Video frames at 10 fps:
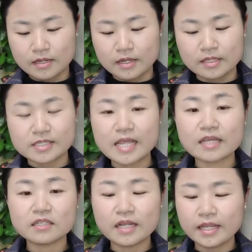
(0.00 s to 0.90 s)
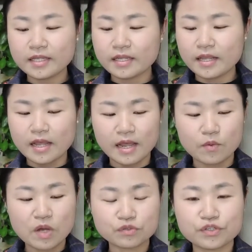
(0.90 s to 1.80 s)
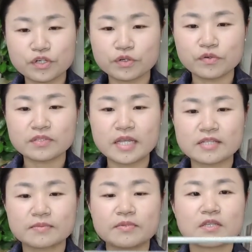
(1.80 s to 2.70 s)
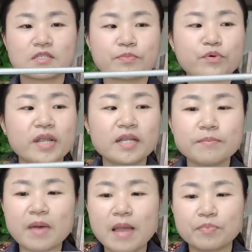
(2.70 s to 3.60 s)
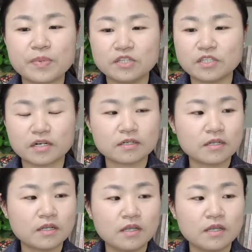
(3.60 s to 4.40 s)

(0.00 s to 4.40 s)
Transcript: And secondly, I want to show you this spring pipe bender.